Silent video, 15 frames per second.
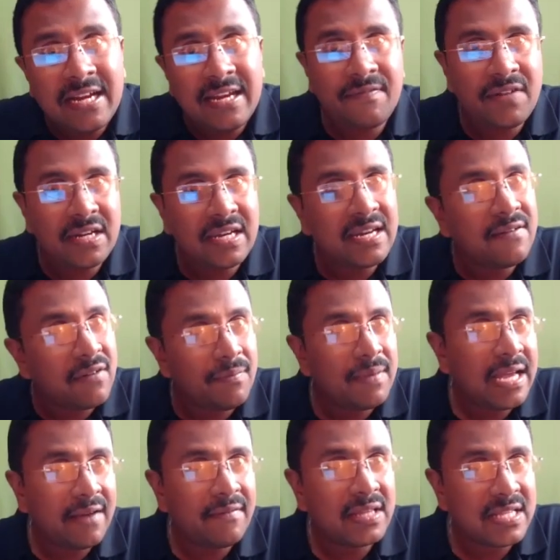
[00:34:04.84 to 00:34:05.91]
and definitely it will be
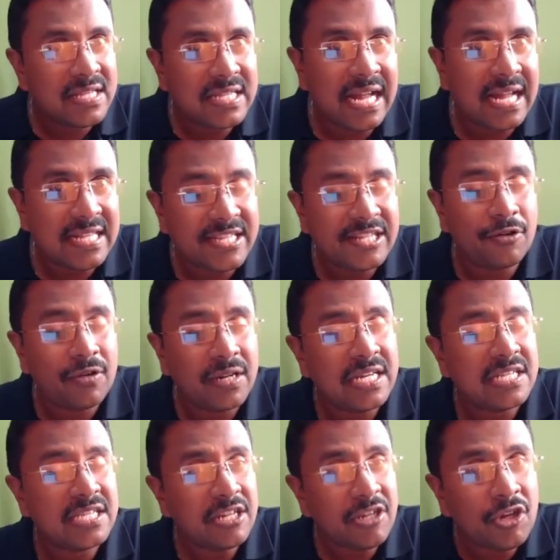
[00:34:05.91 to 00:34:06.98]
having this calcitonin
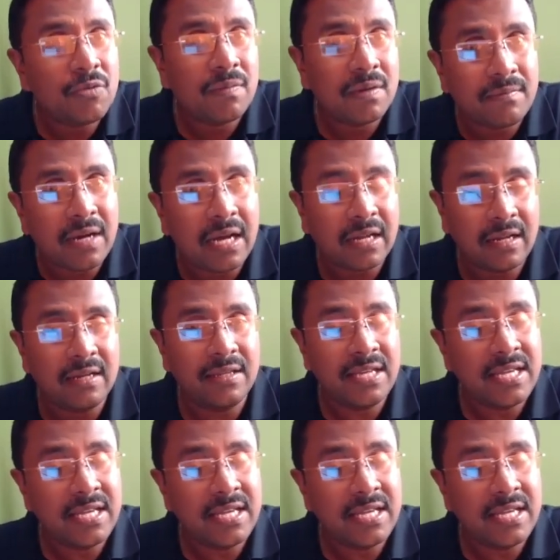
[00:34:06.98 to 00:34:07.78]
as the tumor marker.